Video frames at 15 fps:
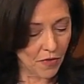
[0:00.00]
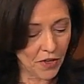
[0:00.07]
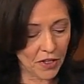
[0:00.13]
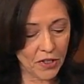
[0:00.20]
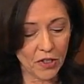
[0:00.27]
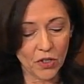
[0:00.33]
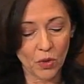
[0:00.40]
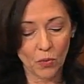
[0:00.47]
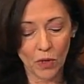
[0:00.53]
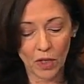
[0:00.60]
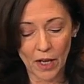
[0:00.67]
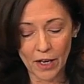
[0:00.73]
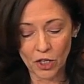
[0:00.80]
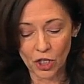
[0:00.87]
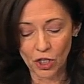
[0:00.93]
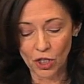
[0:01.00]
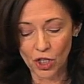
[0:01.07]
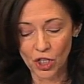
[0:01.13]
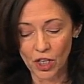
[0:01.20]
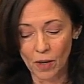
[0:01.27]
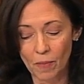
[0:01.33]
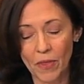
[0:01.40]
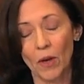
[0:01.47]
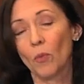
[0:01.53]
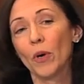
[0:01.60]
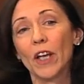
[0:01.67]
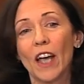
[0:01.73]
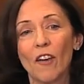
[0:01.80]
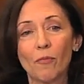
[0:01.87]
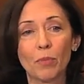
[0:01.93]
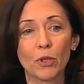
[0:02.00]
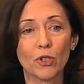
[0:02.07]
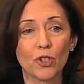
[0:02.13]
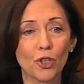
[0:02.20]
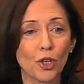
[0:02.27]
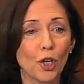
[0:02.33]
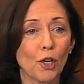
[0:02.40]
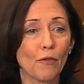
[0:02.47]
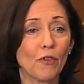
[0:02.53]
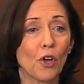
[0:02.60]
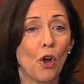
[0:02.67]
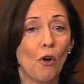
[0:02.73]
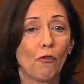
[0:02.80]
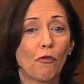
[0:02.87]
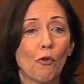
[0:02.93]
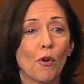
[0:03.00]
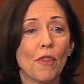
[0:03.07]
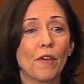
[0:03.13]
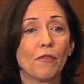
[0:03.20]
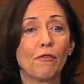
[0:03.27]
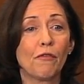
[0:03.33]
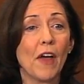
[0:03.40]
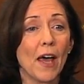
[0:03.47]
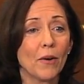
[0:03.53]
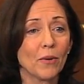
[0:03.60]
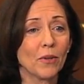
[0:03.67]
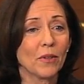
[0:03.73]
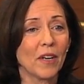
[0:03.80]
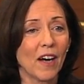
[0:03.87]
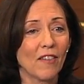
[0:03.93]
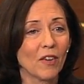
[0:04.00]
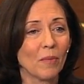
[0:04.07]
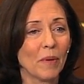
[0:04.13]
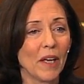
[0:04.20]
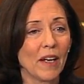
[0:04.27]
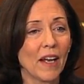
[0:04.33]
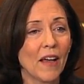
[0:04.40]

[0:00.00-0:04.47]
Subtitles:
this is a relationship that we have preserved for the federal government,